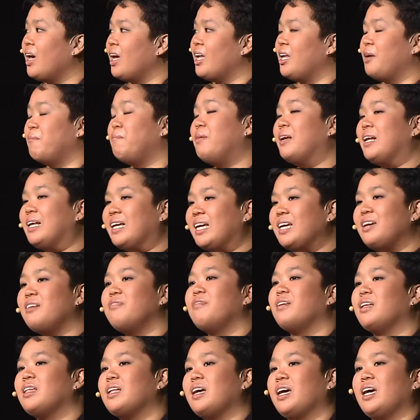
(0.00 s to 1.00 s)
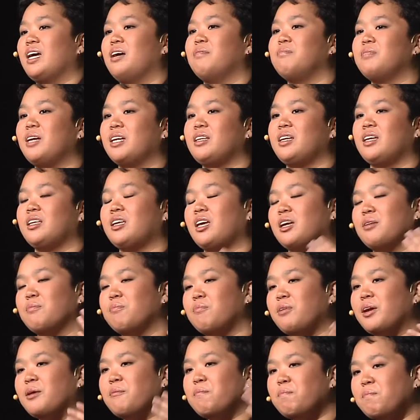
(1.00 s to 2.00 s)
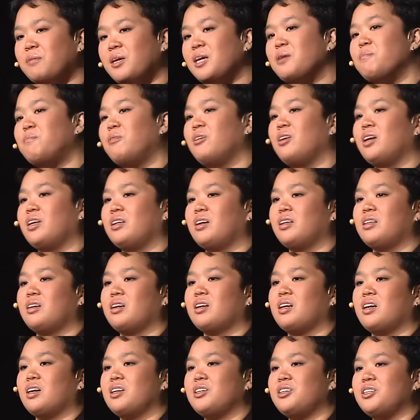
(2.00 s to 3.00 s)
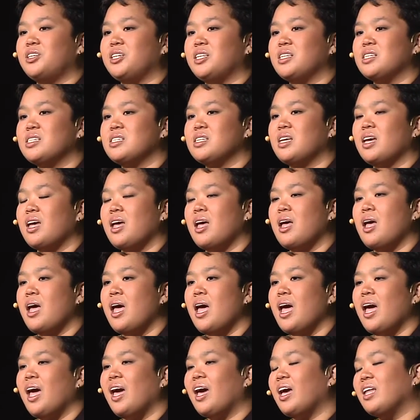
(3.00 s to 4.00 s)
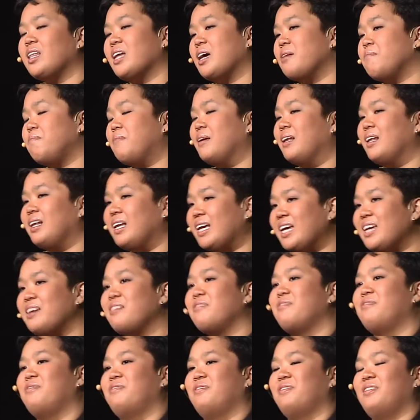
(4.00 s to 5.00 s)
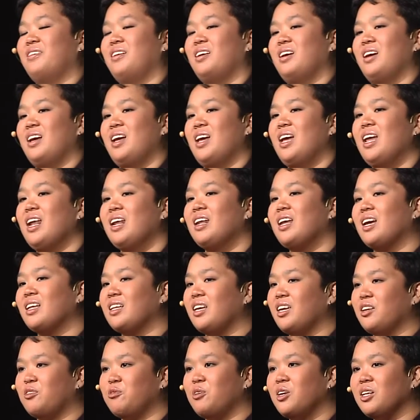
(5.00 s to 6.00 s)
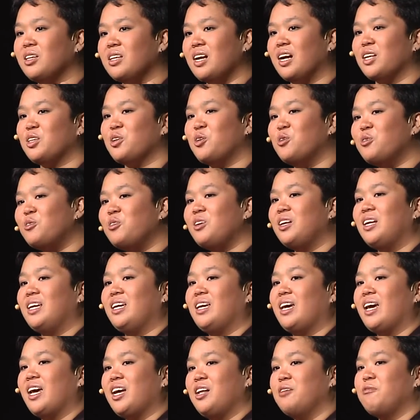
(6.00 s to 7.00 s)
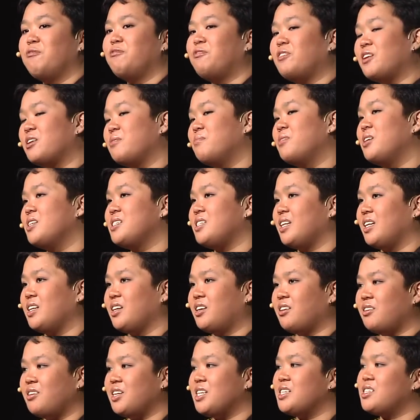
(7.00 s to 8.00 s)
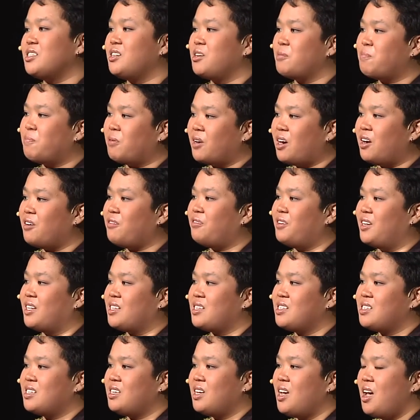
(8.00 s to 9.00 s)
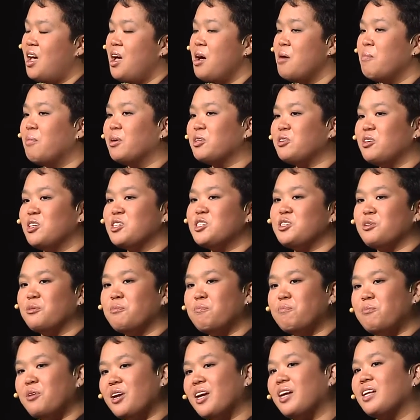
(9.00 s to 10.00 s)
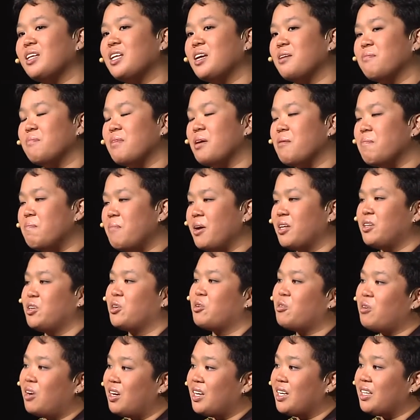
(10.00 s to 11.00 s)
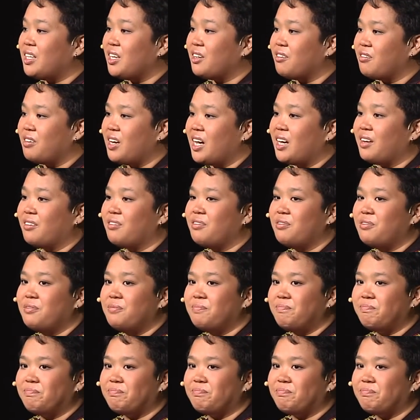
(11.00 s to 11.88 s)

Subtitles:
And I believe in the help that it can bring people in other countries. And I believe that it will not only help farmers increase their profits, but also bring them a better quality of life.